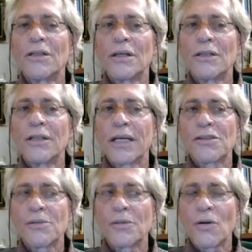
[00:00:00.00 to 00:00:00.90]
that
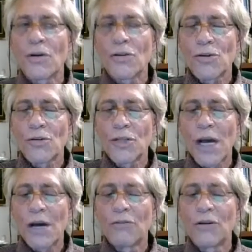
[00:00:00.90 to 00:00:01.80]
gives him the cortisone
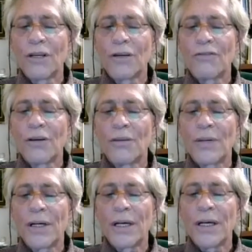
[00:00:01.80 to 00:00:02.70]
shot will give
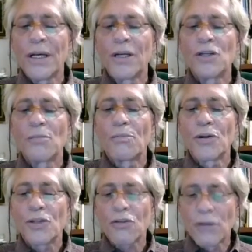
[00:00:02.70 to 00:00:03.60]
him a
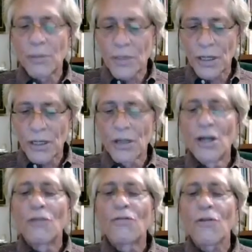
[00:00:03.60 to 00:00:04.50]
prescription
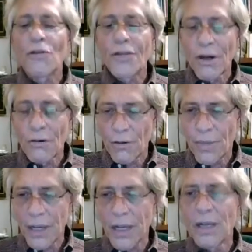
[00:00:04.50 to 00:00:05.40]
for
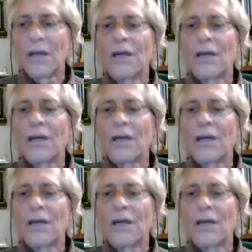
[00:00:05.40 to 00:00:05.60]
therapy